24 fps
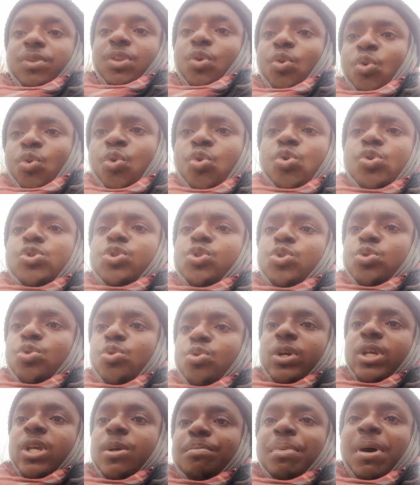Who do
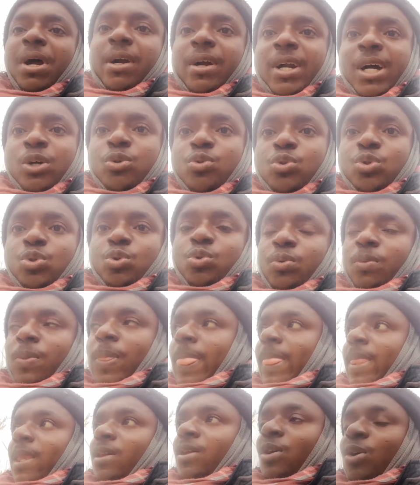you keep around you?
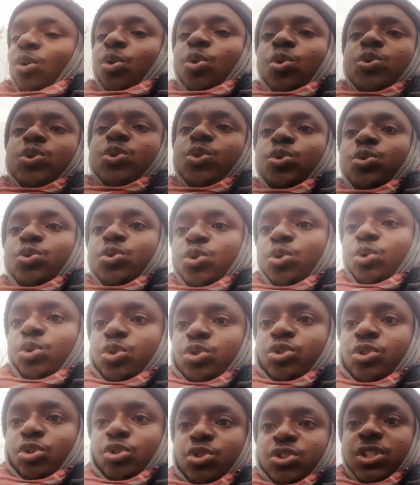Who do you
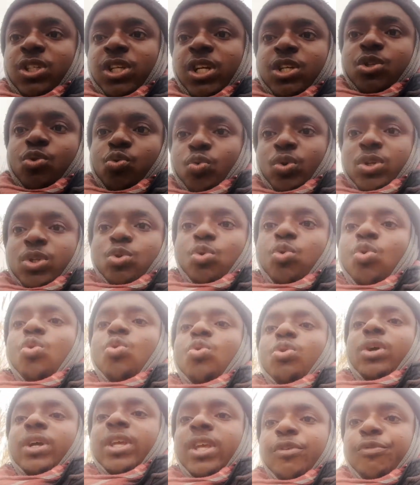associate with?
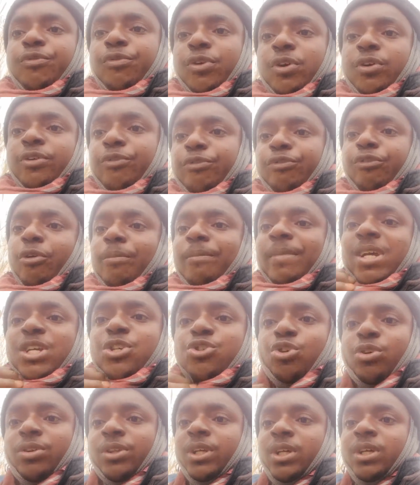Who give you
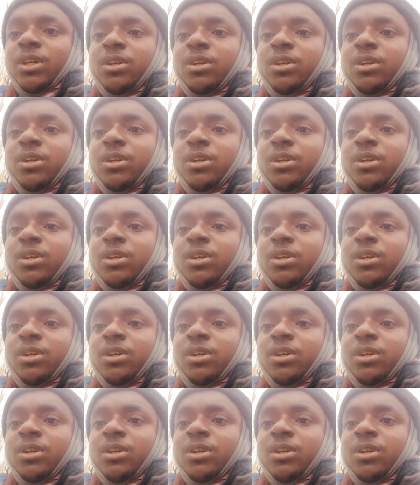information?